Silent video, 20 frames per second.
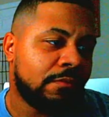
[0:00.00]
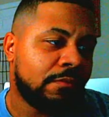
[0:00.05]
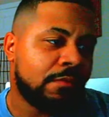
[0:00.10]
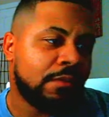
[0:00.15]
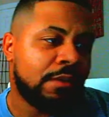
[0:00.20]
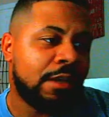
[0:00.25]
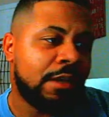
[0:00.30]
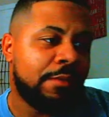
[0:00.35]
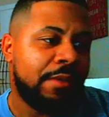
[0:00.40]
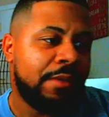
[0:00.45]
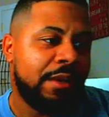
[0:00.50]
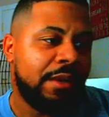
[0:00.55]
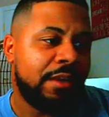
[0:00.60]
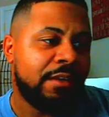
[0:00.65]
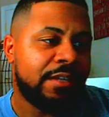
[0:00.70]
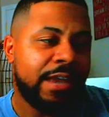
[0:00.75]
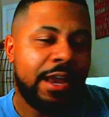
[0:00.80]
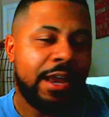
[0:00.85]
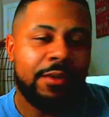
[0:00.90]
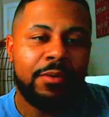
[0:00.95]
I mean,
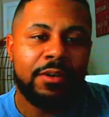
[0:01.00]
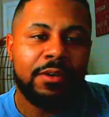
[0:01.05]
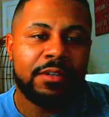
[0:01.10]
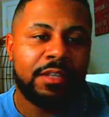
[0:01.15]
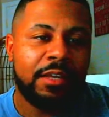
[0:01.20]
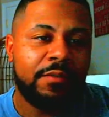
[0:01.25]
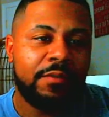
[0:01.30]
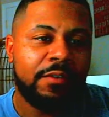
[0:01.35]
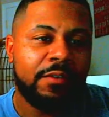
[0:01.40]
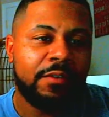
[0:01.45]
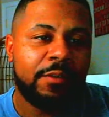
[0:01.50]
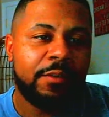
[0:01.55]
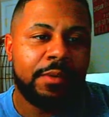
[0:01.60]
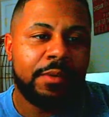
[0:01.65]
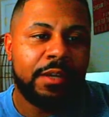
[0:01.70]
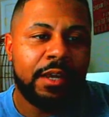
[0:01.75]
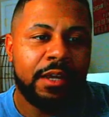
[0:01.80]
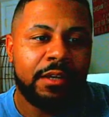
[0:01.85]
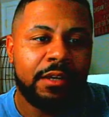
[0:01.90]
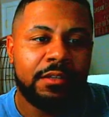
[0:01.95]
Jaguars giving up a
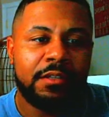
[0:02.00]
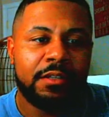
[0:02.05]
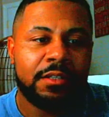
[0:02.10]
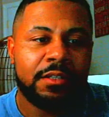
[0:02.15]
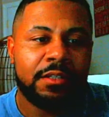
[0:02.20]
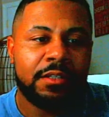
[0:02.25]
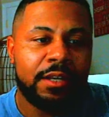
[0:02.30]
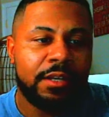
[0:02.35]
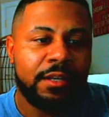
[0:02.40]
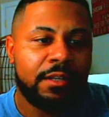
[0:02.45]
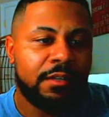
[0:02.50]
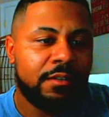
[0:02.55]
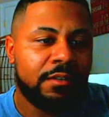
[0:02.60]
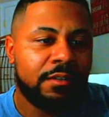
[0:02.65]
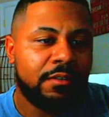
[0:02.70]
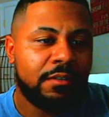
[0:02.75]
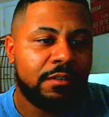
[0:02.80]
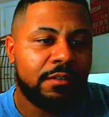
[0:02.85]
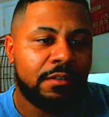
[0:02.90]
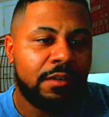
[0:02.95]
lot to the tight ends.
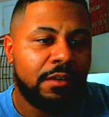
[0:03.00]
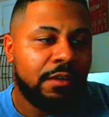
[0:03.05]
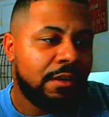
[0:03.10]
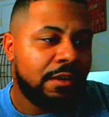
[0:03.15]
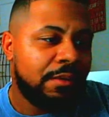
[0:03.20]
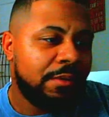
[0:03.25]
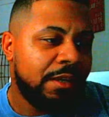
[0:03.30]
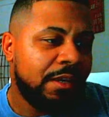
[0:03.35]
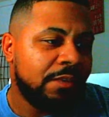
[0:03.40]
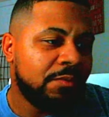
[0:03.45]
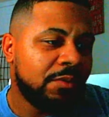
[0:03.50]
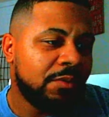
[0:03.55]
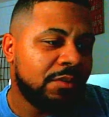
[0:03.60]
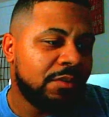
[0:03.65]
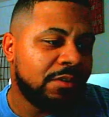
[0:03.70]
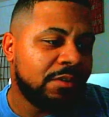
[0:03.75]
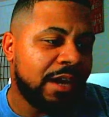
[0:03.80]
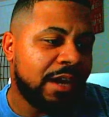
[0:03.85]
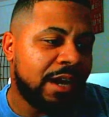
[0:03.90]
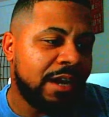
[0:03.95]
I mean, he's one of those
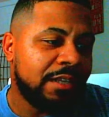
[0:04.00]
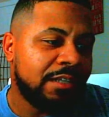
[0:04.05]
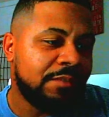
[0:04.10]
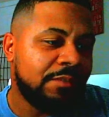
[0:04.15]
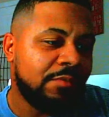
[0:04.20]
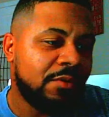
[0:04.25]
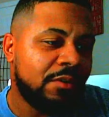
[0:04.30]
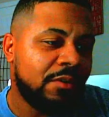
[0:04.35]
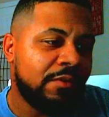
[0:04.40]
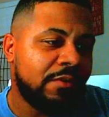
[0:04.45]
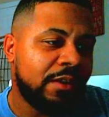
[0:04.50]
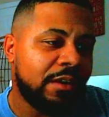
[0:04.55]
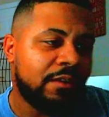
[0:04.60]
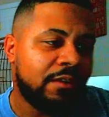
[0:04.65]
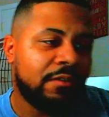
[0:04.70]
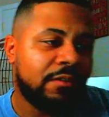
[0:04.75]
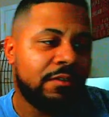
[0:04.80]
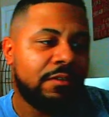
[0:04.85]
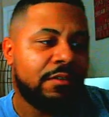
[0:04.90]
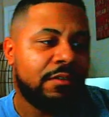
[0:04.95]
guys. He's more of like
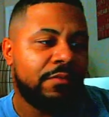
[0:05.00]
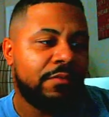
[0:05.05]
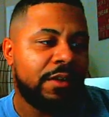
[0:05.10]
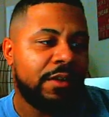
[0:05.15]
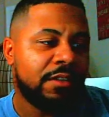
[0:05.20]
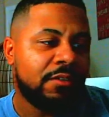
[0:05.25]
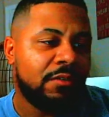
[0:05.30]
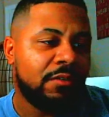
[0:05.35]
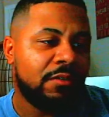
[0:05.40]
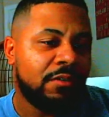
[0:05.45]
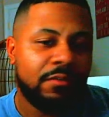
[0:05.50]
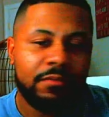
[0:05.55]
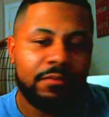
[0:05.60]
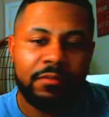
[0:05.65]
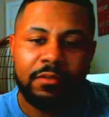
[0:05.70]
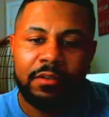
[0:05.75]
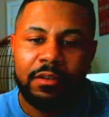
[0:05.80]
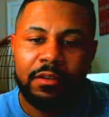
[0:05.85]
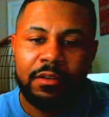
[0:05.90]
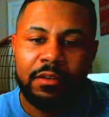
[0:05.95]
a red zone.
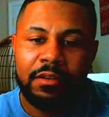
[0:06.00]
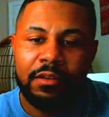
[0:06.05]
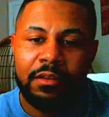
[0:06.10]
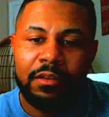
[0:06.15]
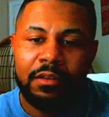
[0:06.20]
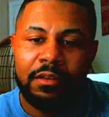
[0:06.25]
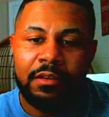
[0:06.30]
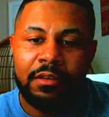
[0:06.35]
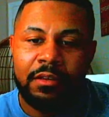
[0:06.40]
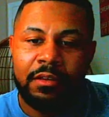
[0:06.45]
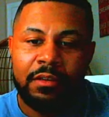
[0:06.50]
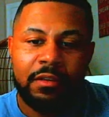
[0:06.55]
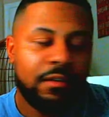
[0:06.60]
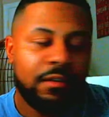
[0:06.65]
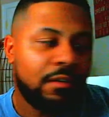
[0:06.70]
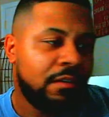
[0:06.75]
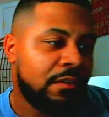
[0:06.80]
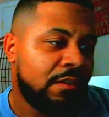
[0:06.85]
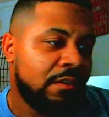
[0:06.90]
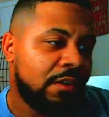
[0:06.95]

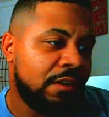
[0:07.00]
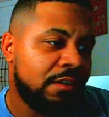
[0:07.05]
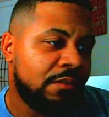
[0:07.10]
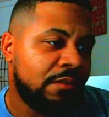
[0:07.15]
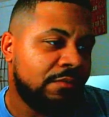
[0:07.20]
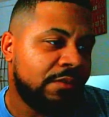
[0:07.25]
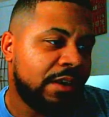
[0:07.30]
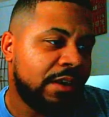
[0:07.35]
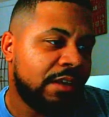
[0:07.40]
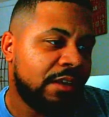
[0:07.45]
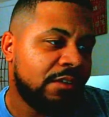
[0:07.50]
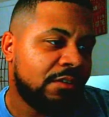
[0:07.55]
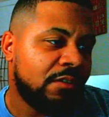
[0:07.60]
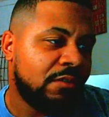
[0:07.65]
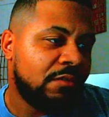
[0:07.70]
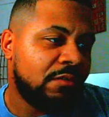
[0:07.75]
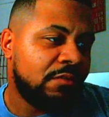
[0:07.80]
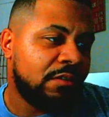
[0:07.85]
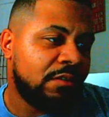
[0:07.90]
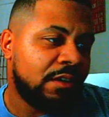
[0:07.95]
He's a red zone